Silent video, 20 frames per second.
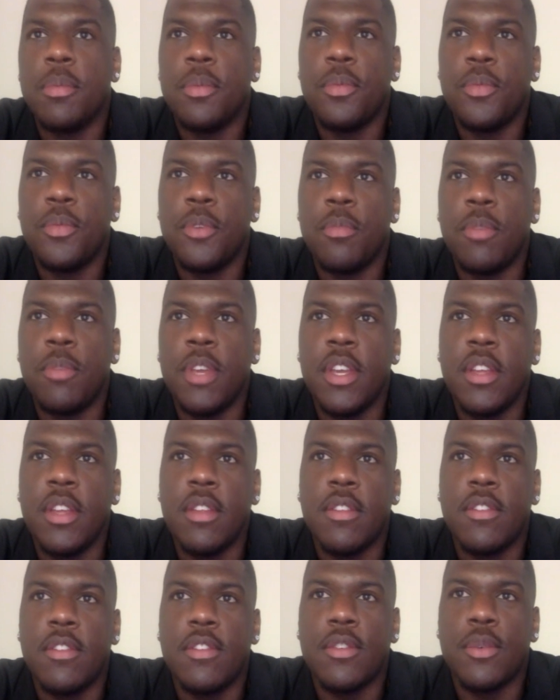would
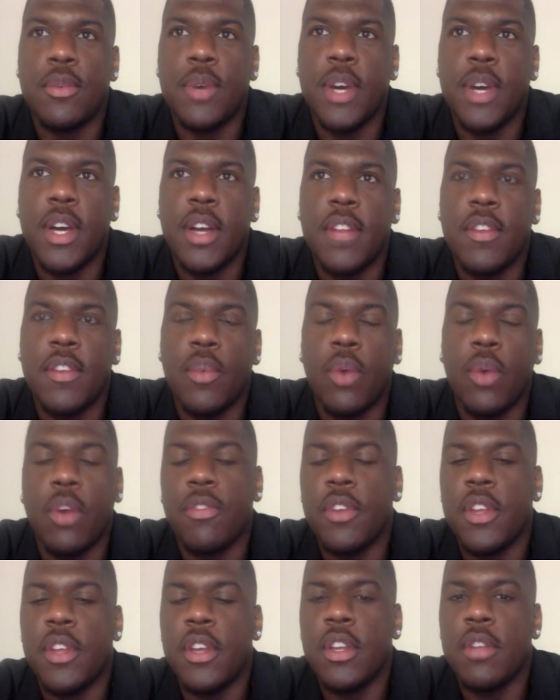be to work
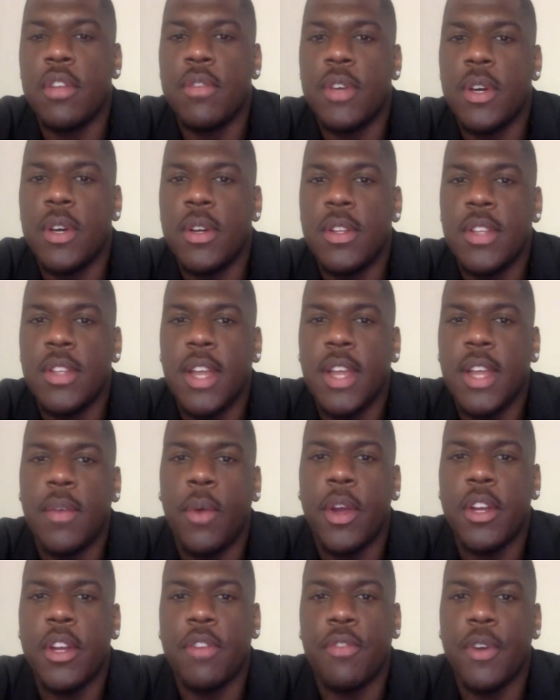for the NFL, like
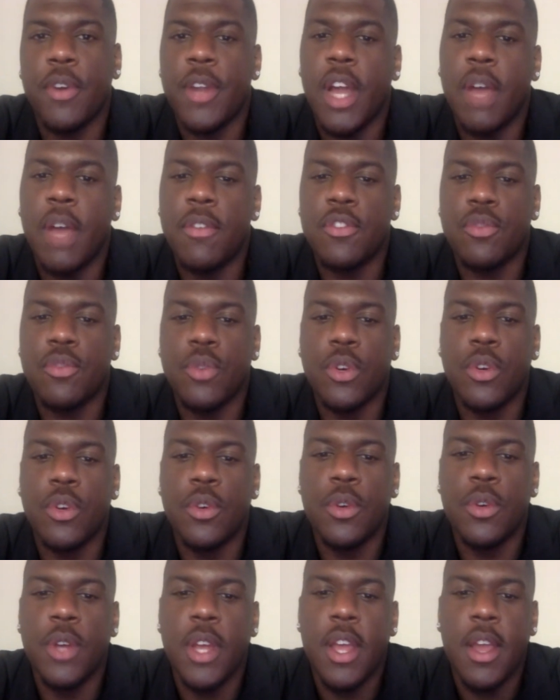work in a front office
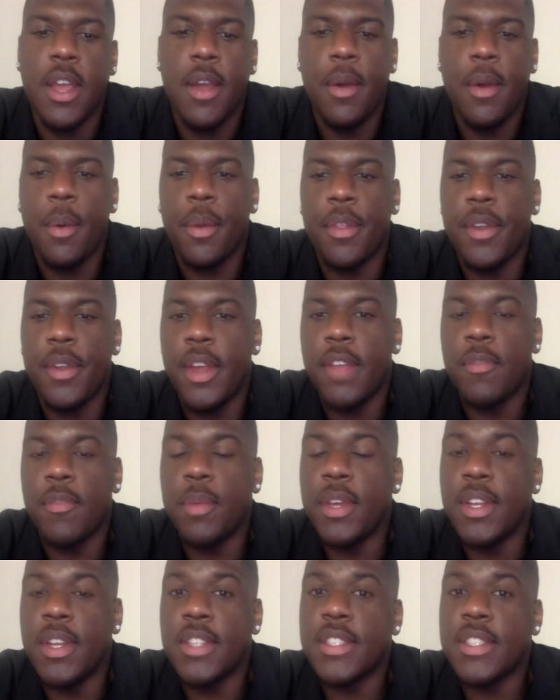role, whether that's
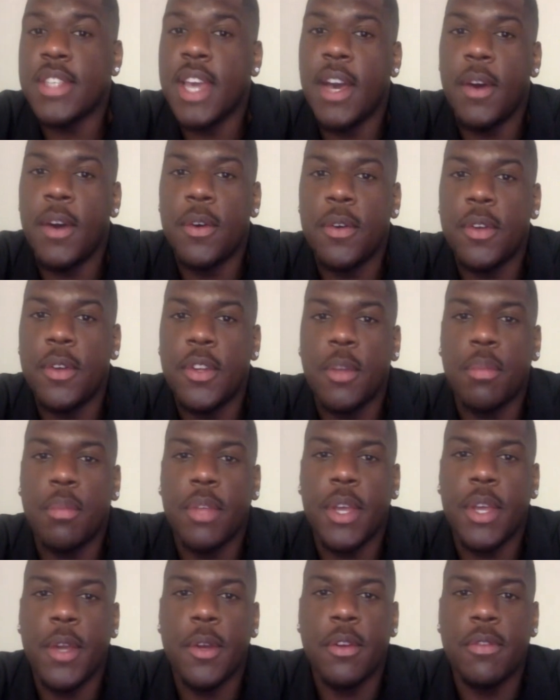being a scout,
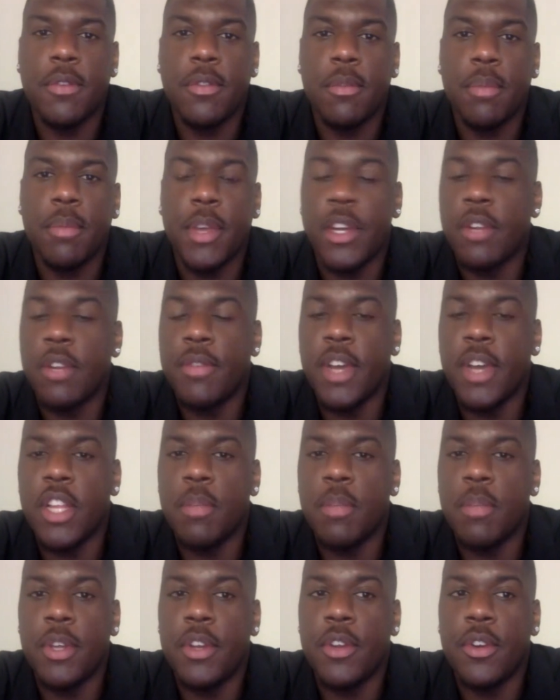player
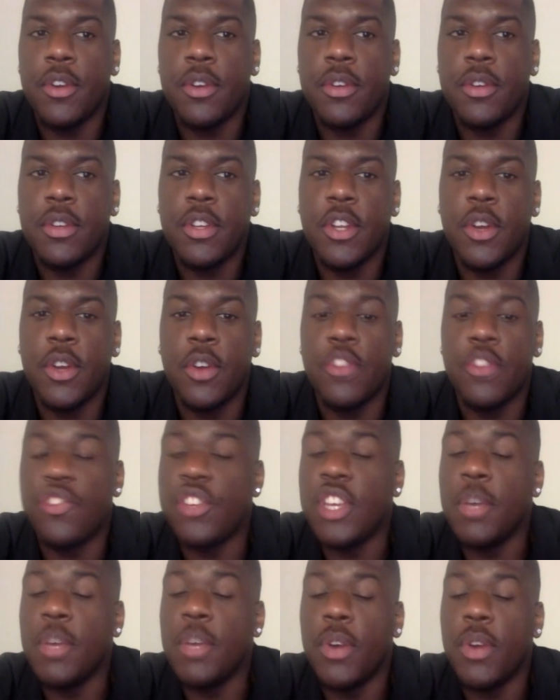development, or a
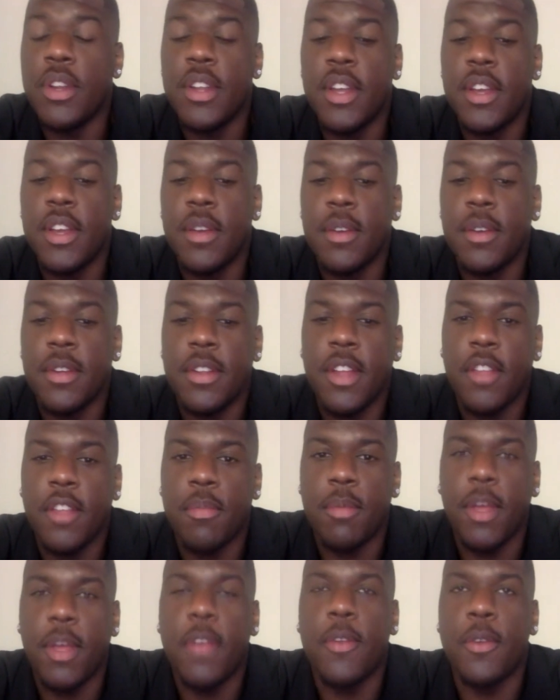GM one day.
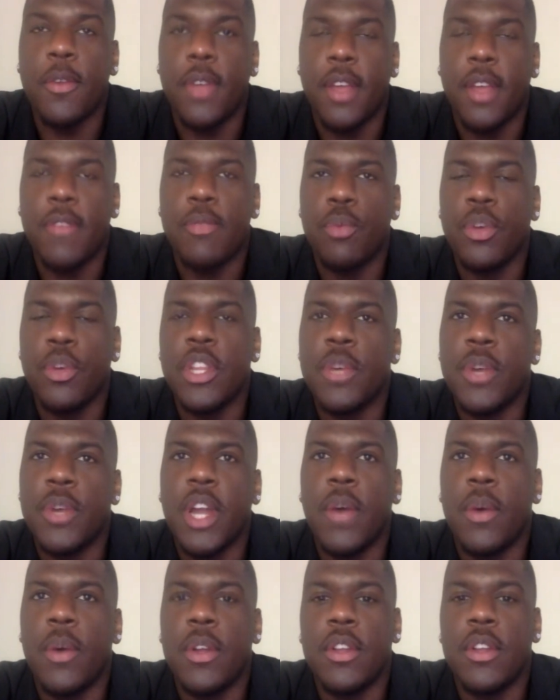That's really what
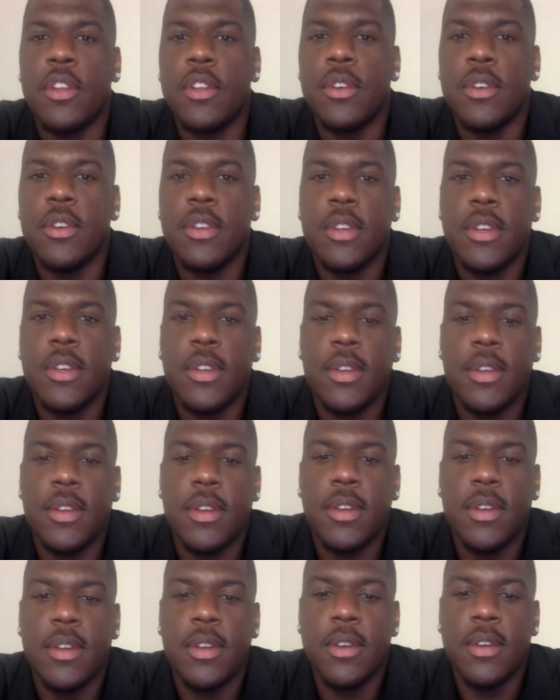I want to do
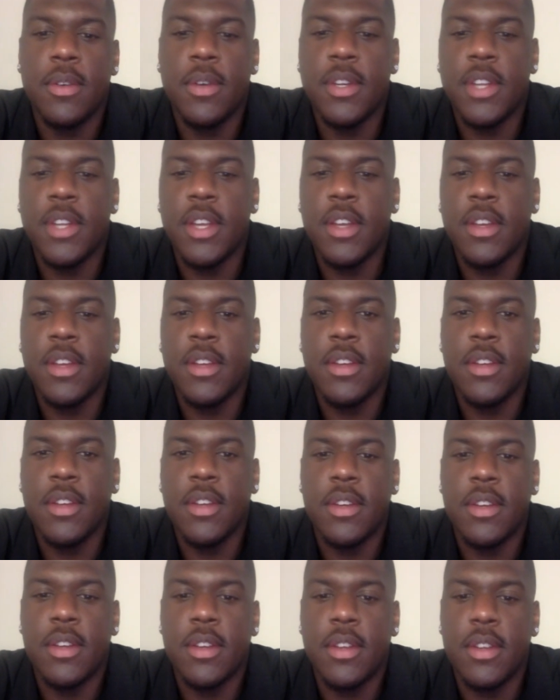one day.
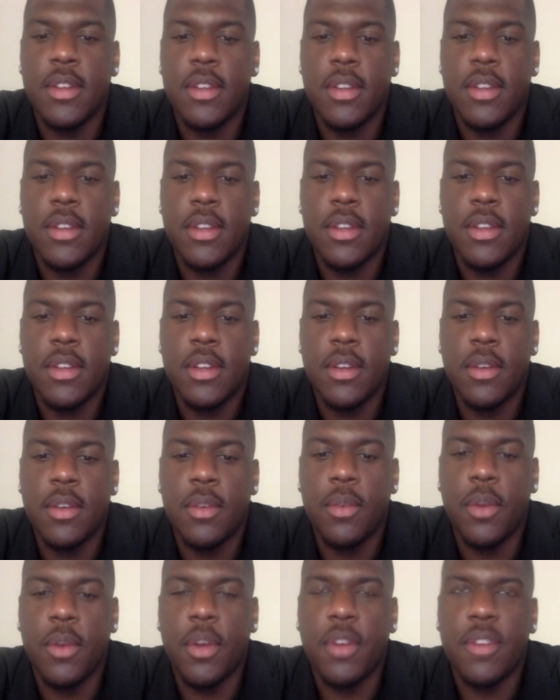
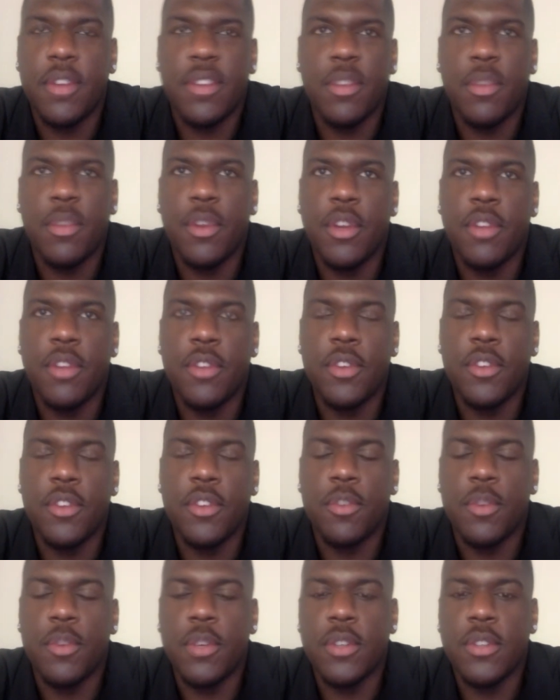Work somewhere in the field of
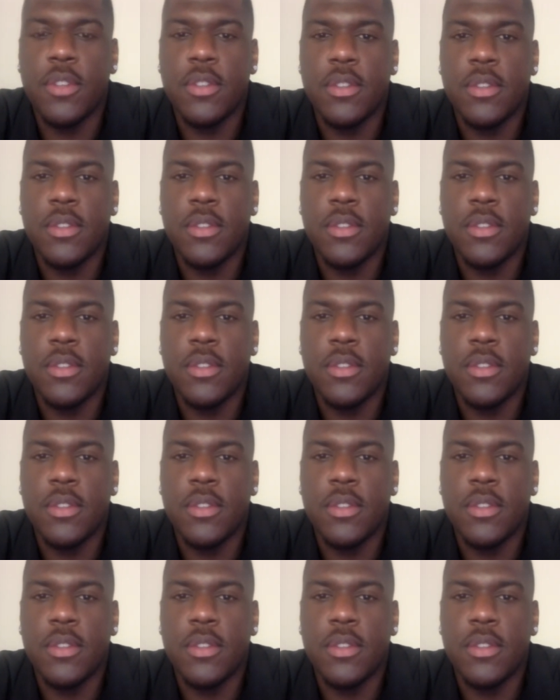sports.